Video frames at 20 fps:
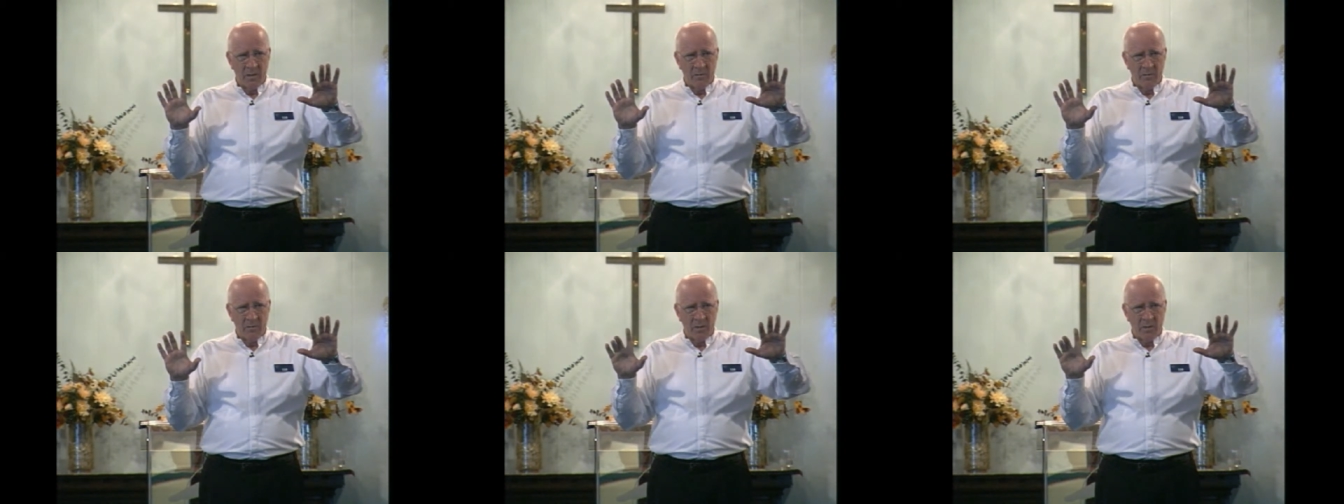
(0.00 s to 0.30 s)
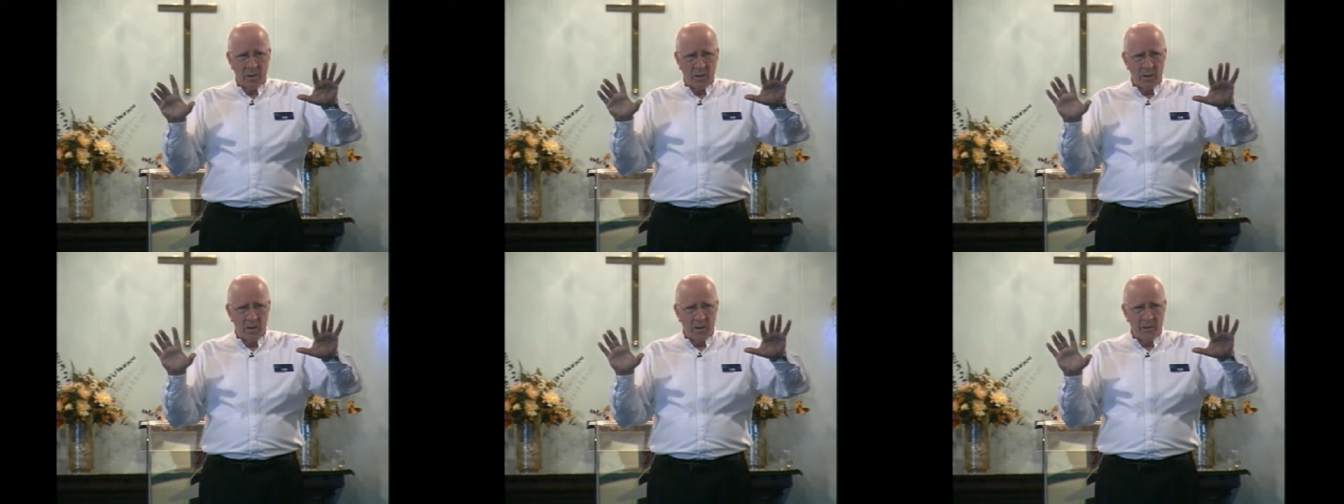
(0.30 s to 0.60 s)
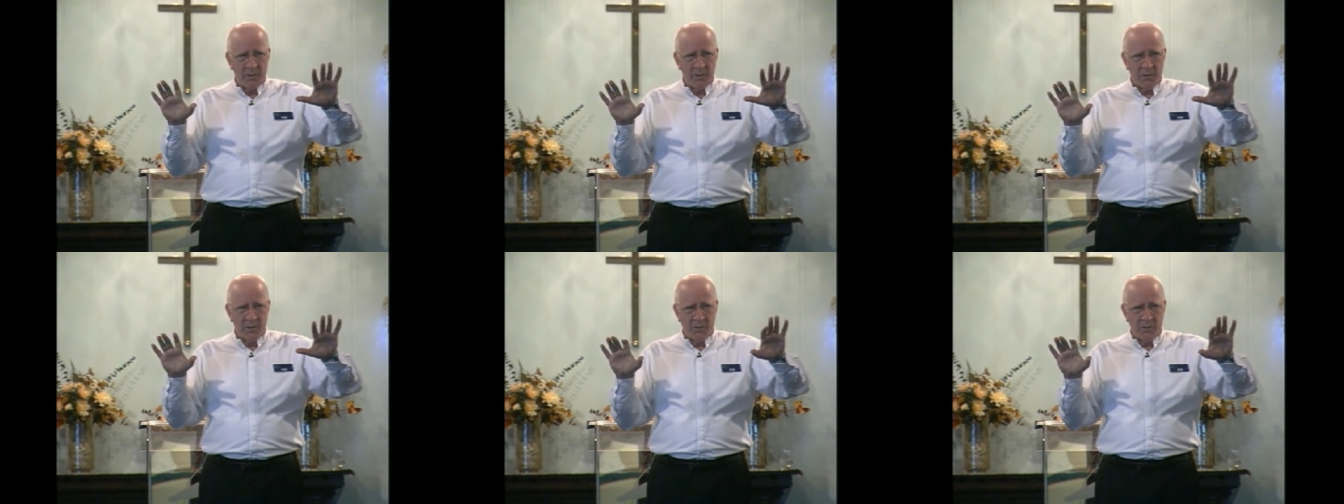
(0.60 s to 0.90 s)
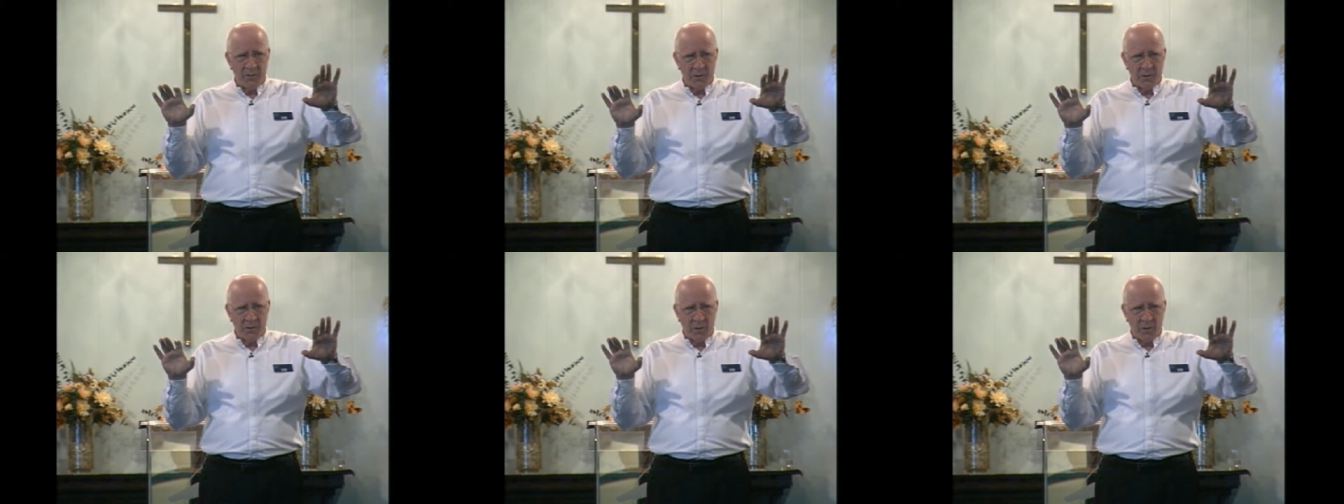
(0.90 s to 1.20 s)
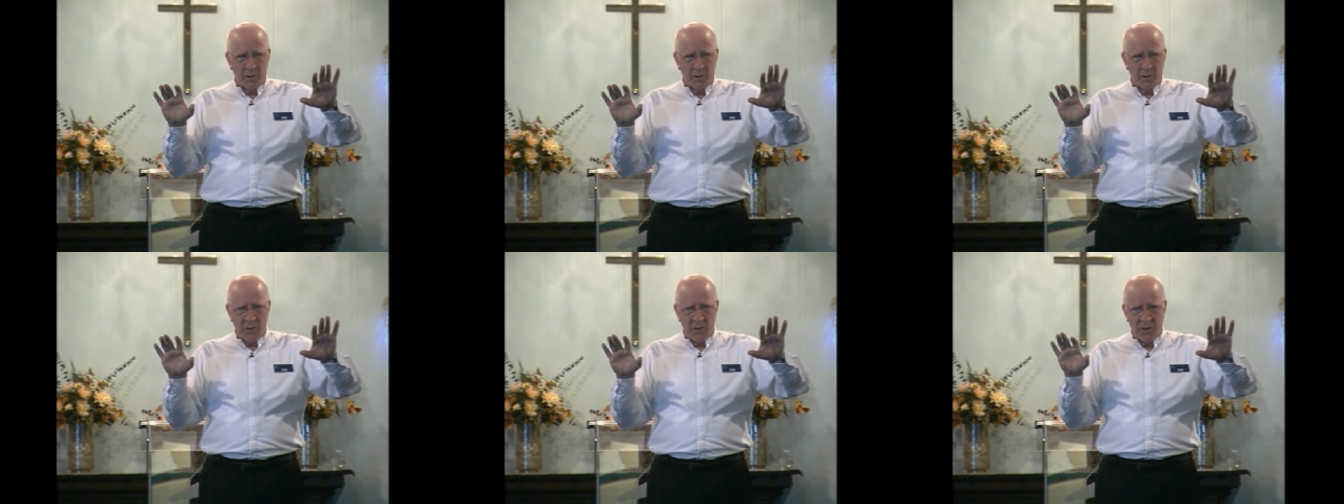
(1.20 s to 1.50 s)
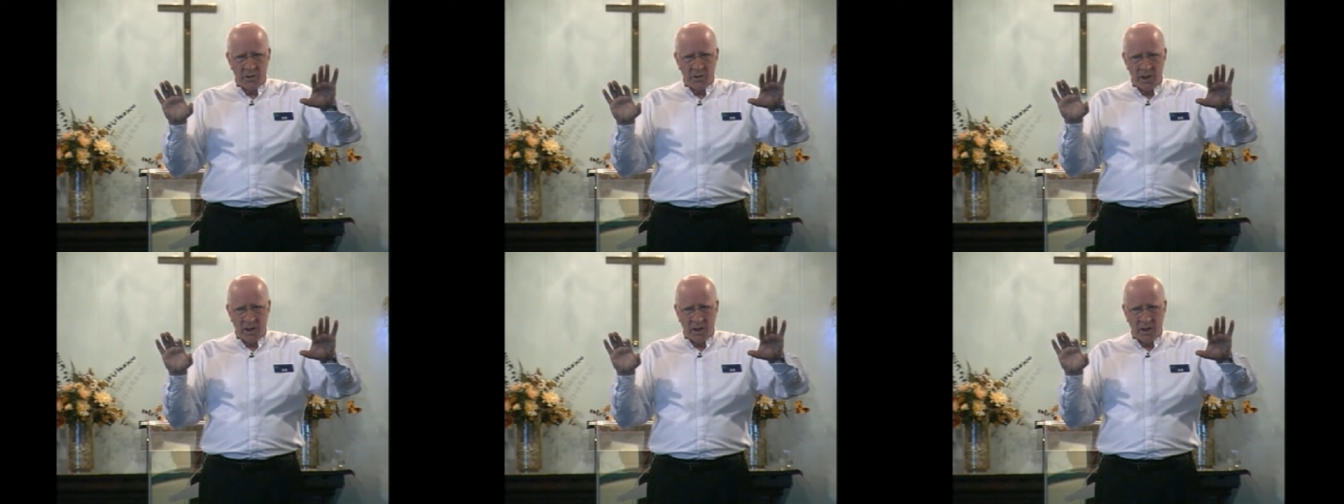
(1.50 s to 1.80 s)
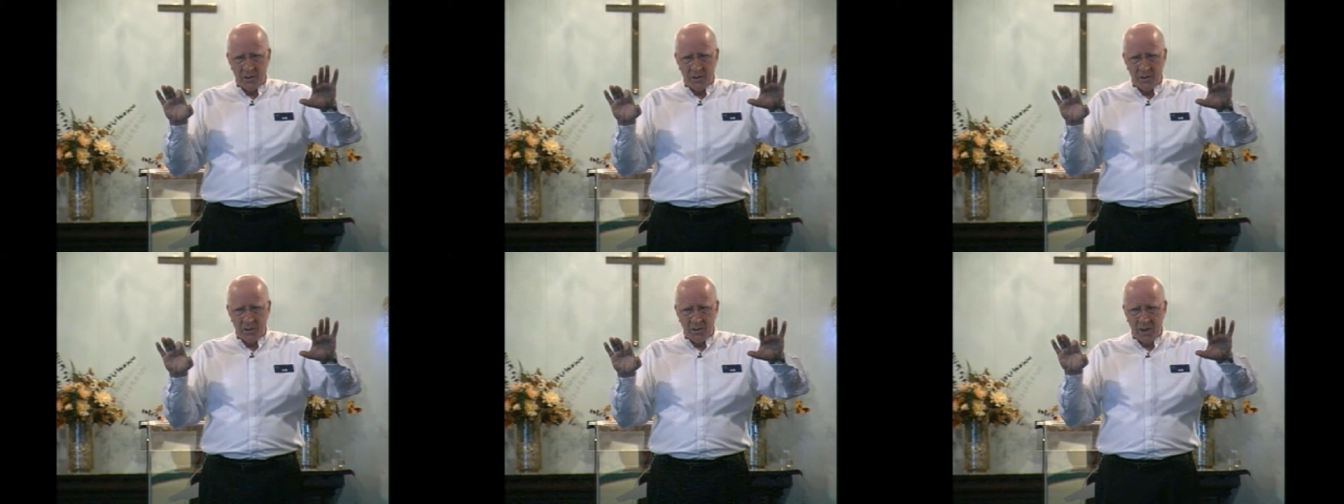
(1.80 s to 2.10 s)
Regardless of circumstance,
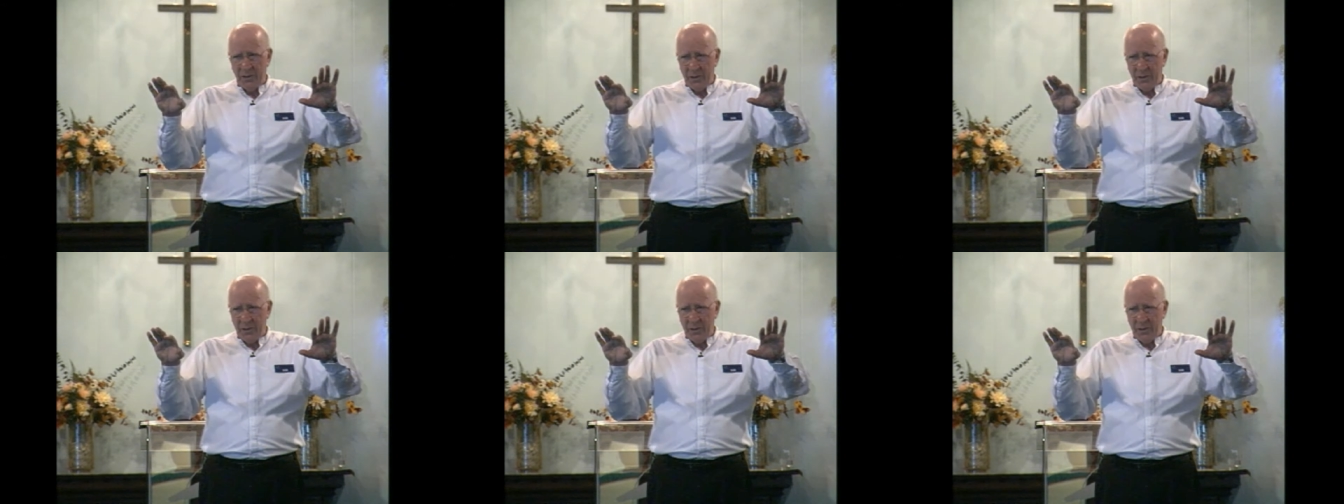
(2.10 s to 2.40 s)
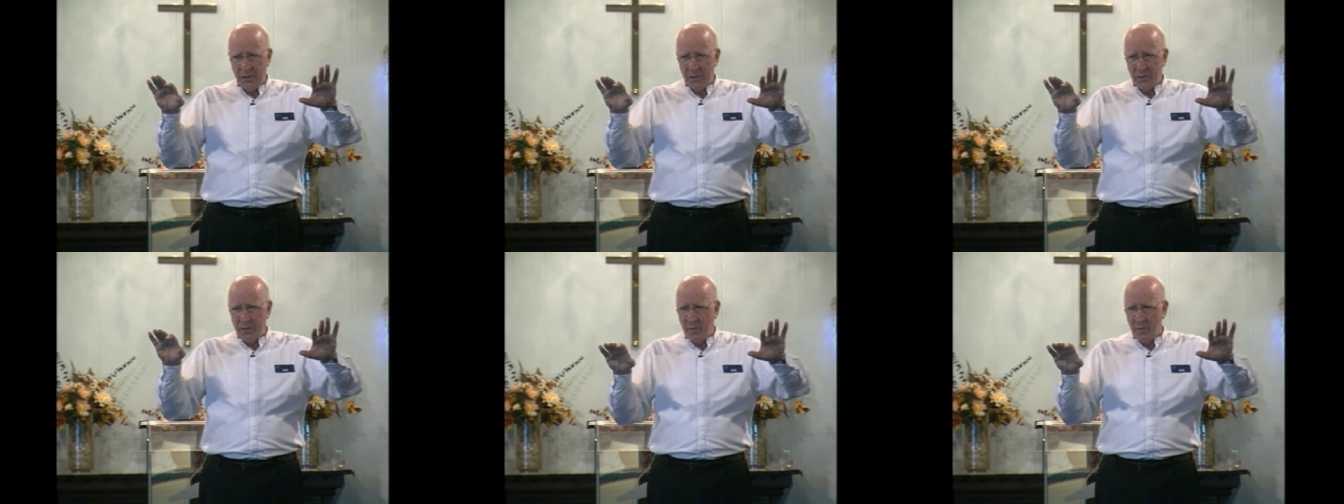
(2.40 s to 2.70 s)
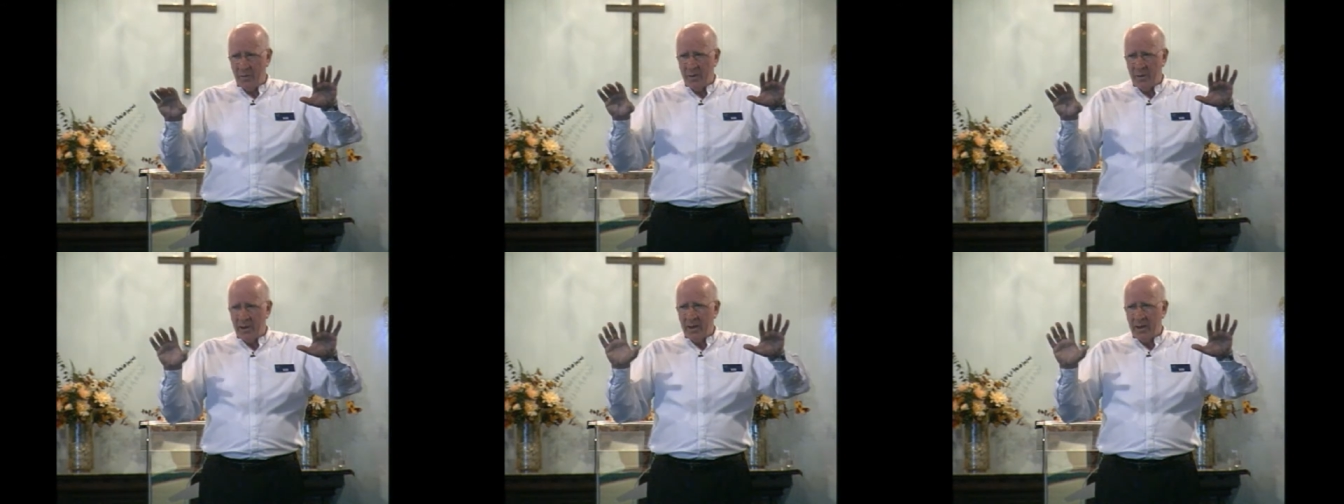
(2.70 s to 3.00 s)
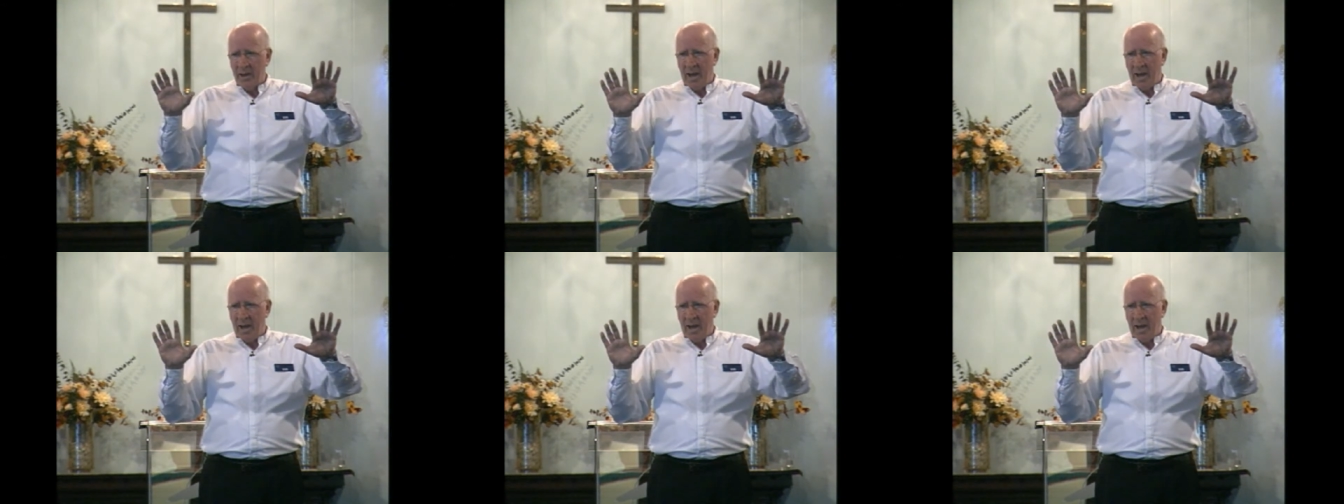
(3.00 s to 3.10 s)
in this moment,